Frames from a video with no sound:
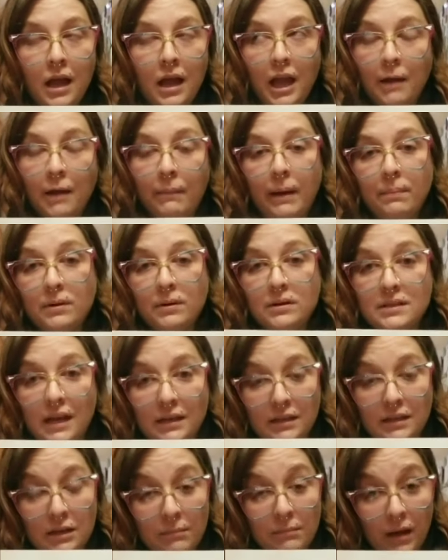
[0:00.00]
Am I
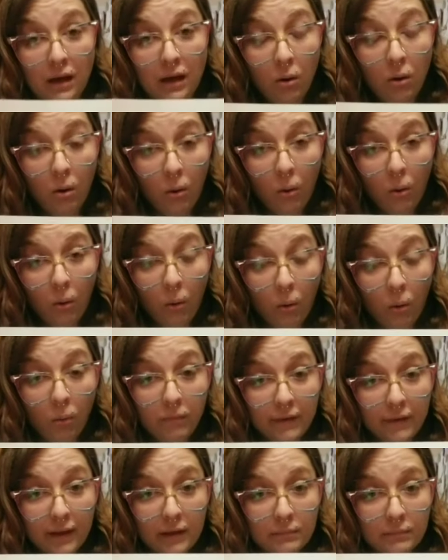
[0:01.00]
protecting my whole
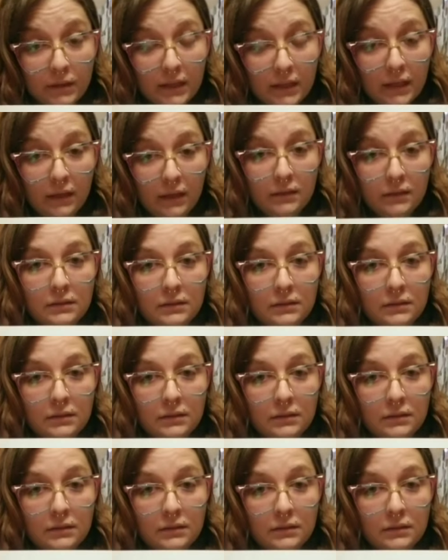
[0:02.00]
family?